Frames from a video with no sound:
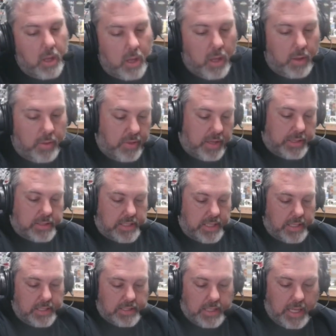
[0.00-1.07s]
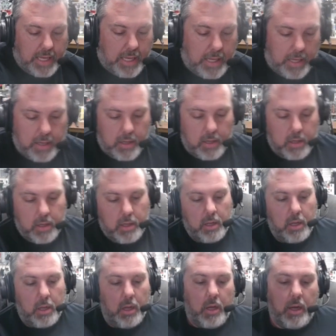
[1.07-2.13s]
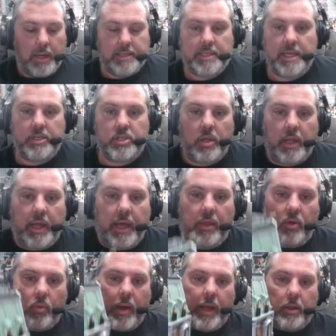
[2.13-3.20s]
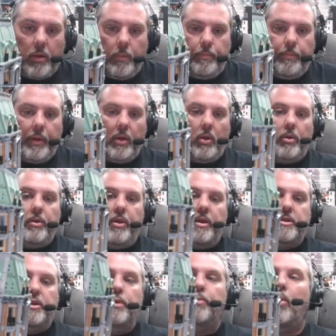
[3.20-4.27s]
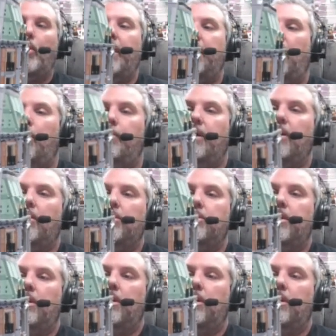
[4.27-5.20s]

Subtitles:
This is essentially the regular build, the 2.0 build.